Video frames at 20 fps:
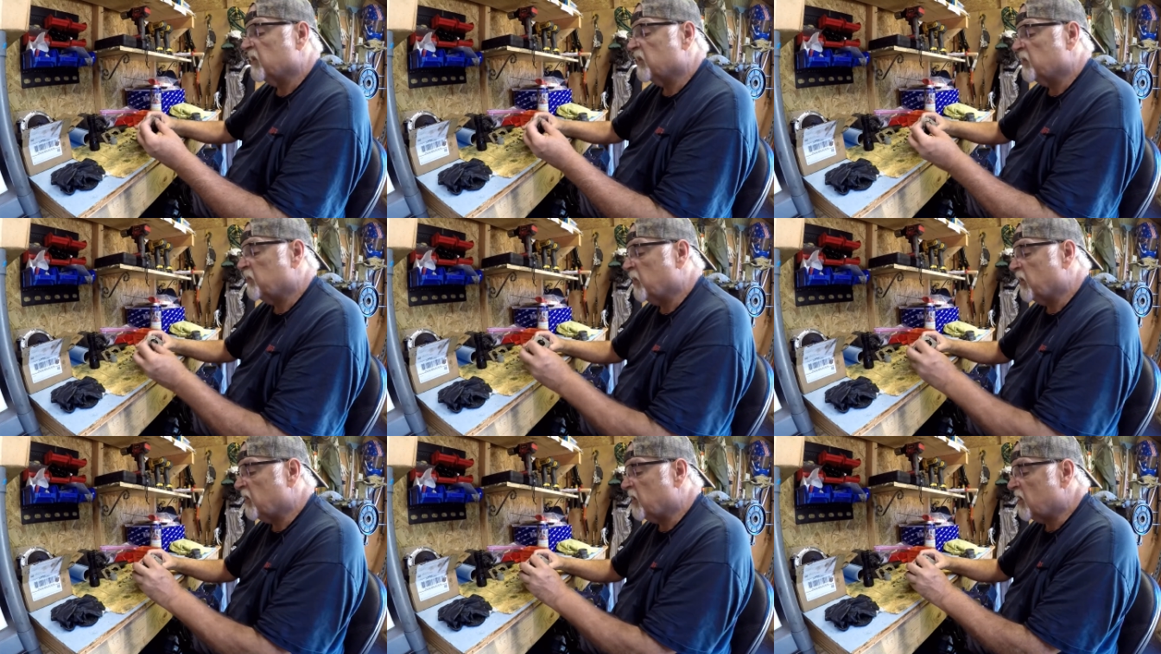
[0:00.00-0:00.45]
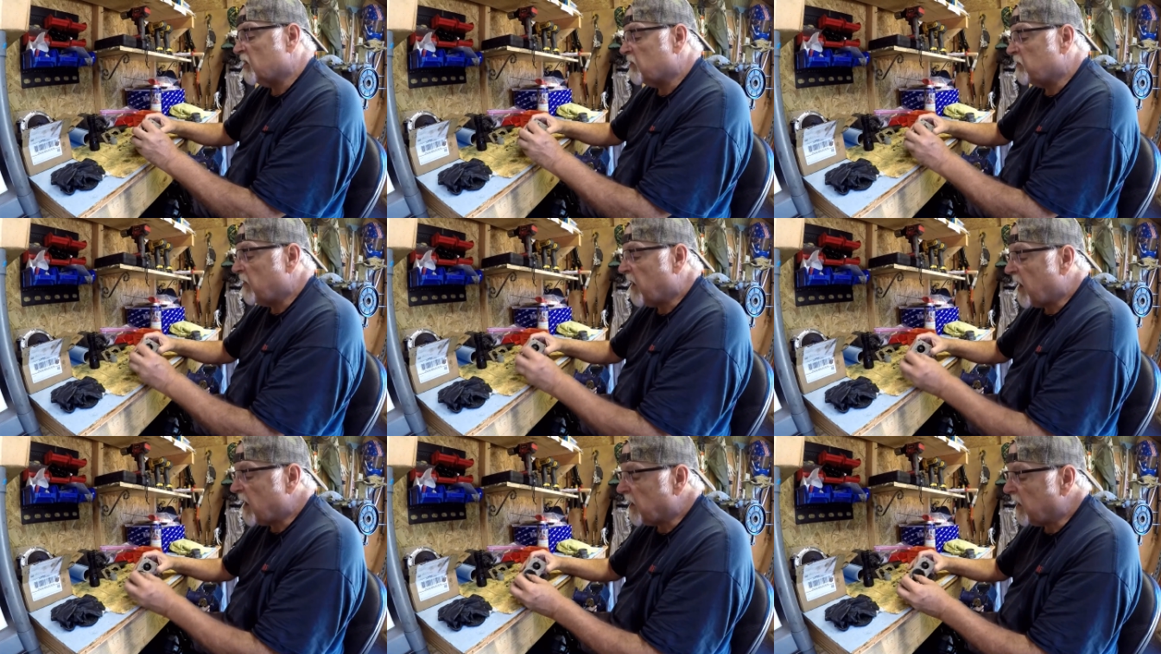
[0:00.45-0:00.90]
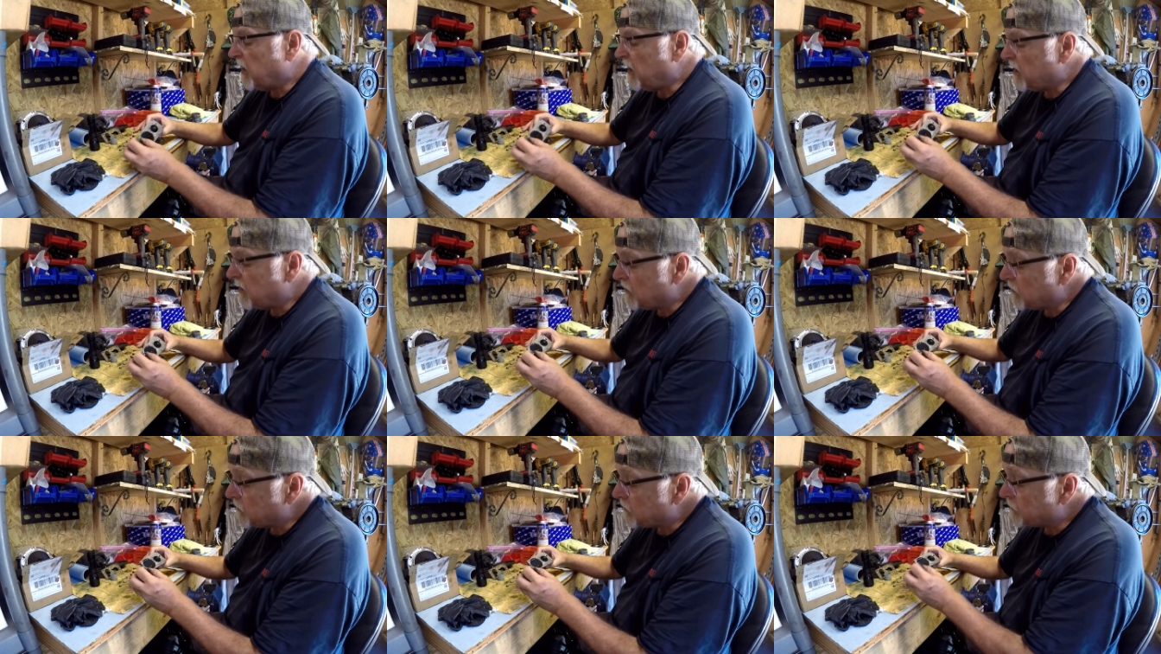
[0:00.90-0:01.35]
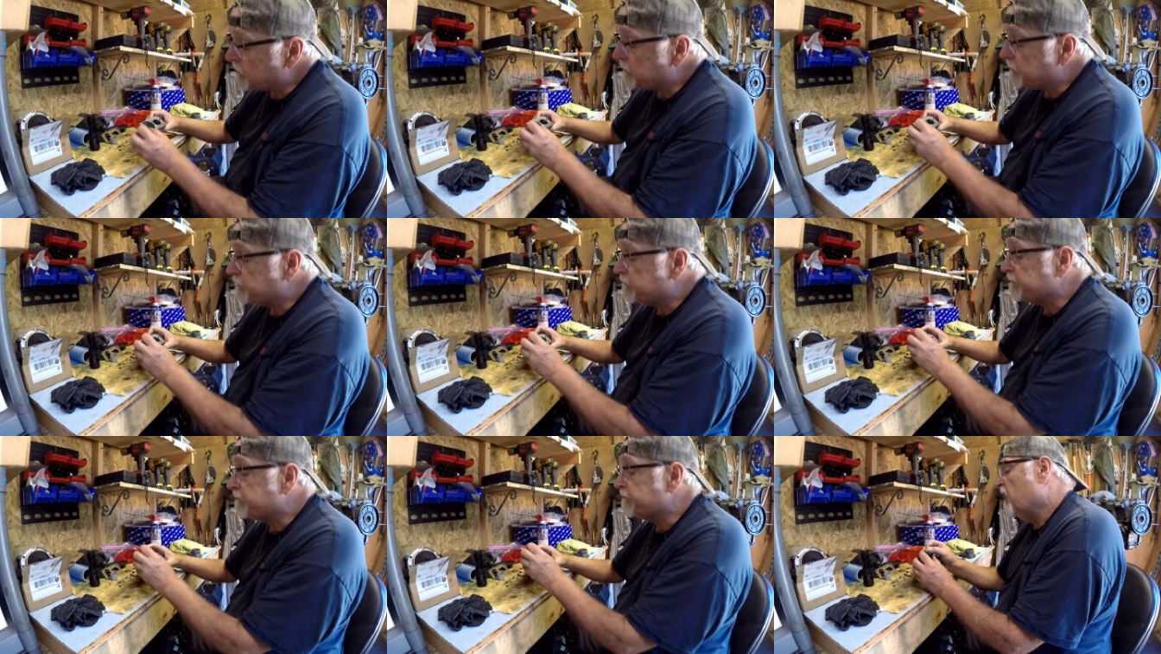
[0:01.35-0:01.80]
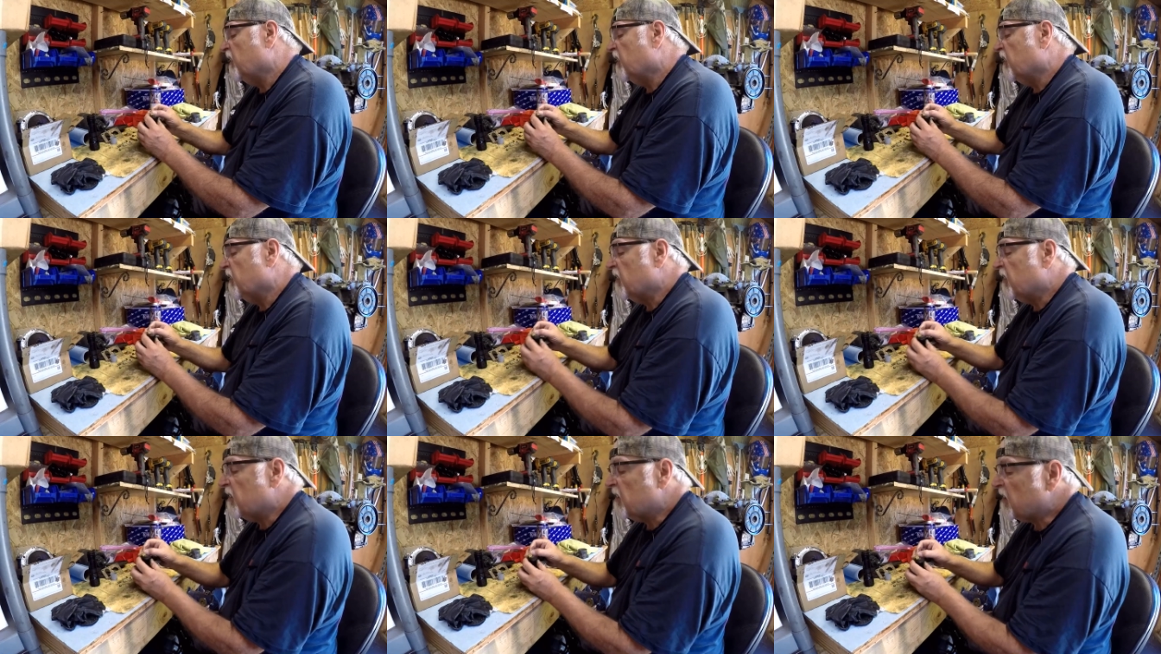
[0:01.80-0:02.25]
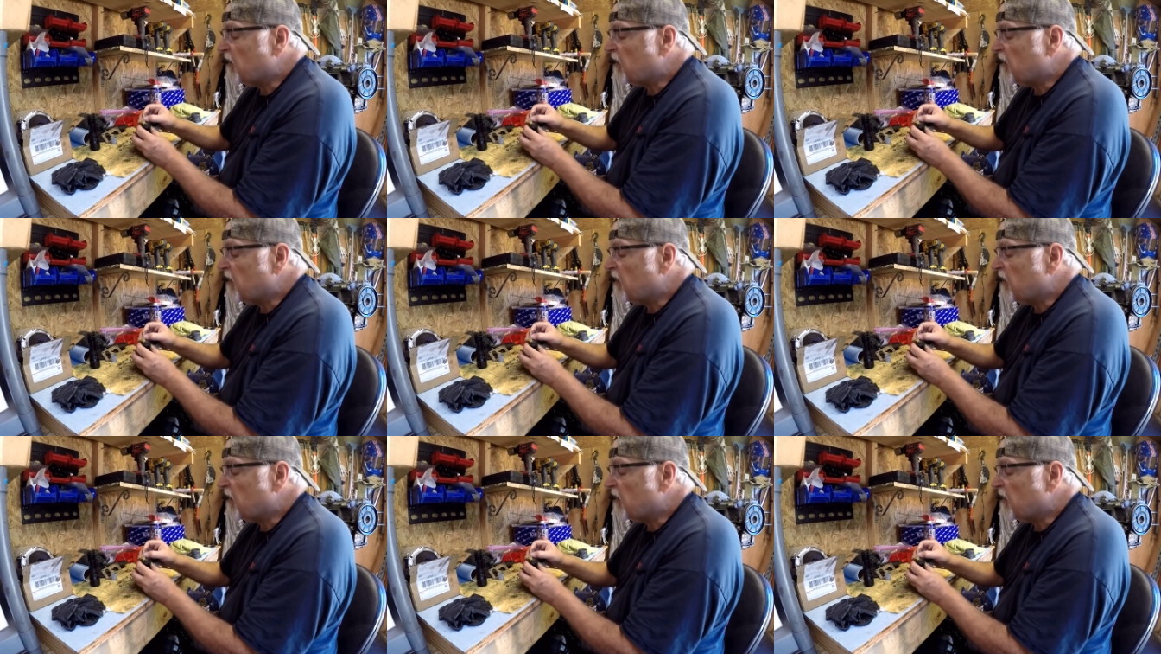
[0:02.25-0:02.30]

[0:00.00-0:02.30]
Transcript: let's put this back in. This